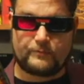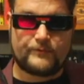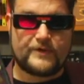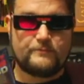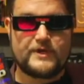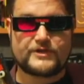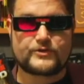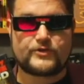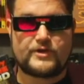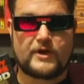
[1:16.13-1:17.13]
the
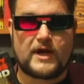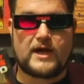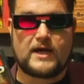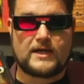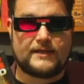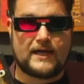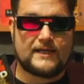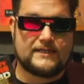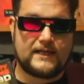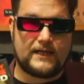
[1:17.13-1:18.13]
mystery behind the
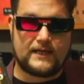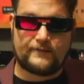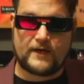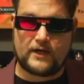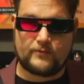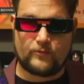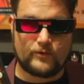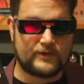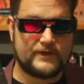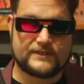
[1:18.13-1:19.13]
identity of Harry
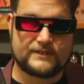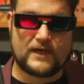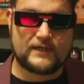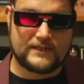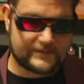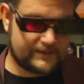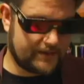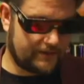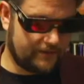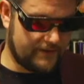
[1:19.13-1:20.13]
Warden. It's not
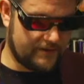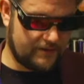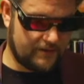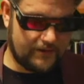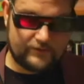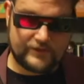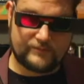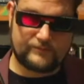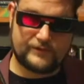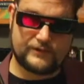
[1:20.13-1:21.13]
necessarily, you know,
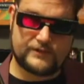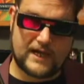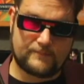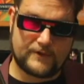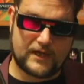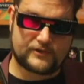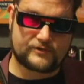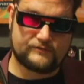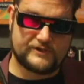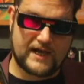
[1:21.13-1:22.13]
your
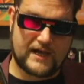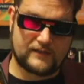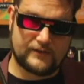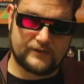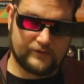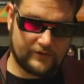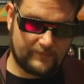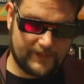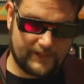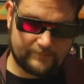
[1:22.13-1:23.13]
top-notch giallo. I
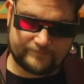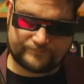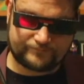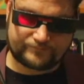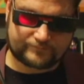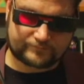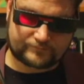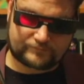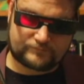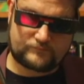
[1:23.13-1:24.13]
mean,
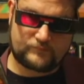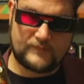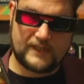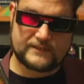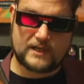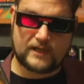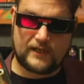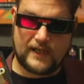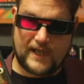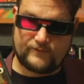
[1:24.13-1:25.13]
it's not
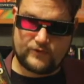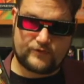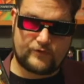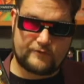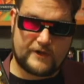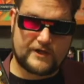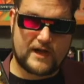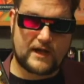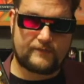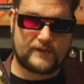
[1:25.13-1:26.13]
going to have you throwing away your
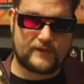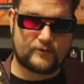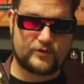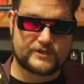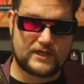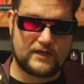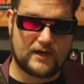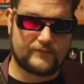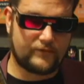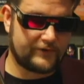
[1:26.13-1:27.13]
Agatha Christie
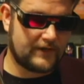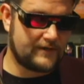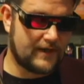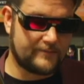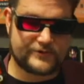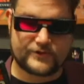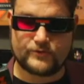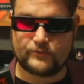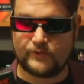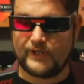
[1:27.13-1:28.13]
novels anytime
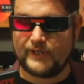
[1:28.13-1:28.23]
soon.